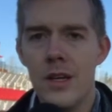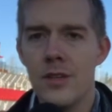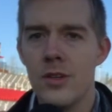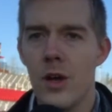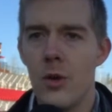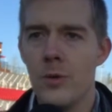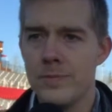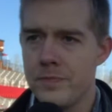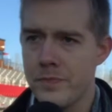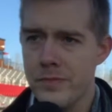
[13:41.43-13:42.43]
So
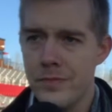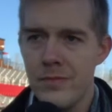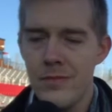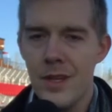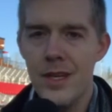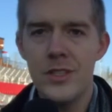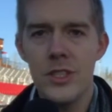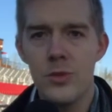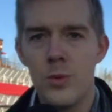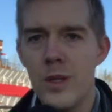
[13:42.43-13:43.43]
it
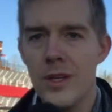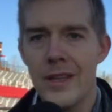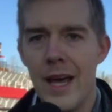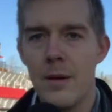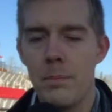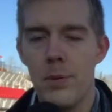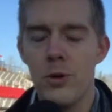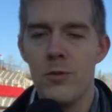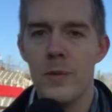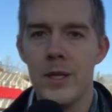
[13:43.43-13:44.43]
just really, that
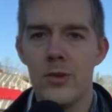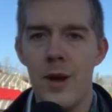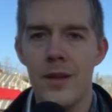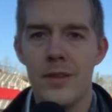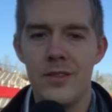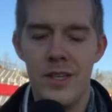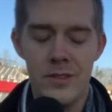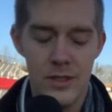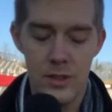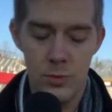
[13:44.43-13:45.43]
improvement throughout the
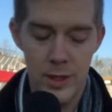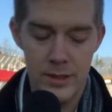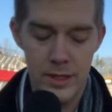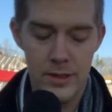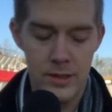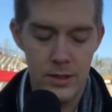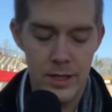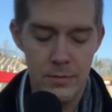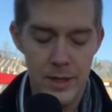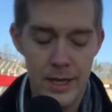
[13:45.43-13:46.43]
season is what tends to
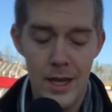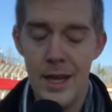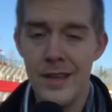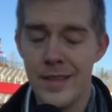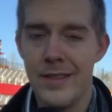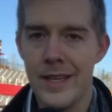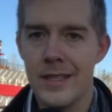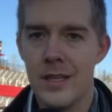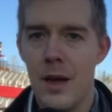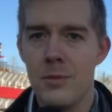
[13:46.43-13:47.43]
lead me to
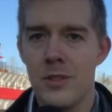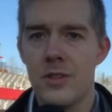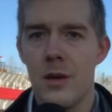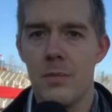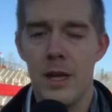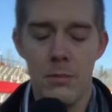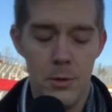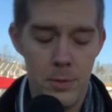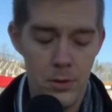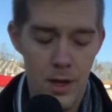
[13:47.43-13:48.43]
think Thompson's going to be able
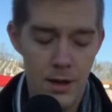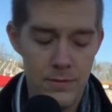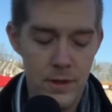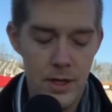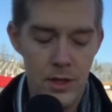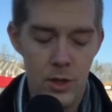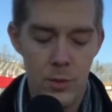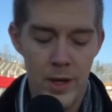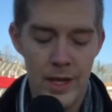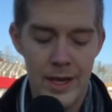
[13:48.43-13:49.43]
to pull off the
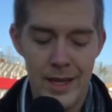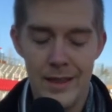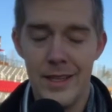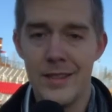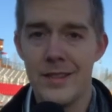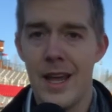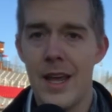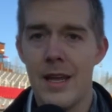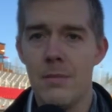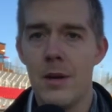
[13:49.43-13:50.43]
win in this
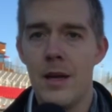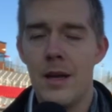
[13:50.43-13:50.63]
game.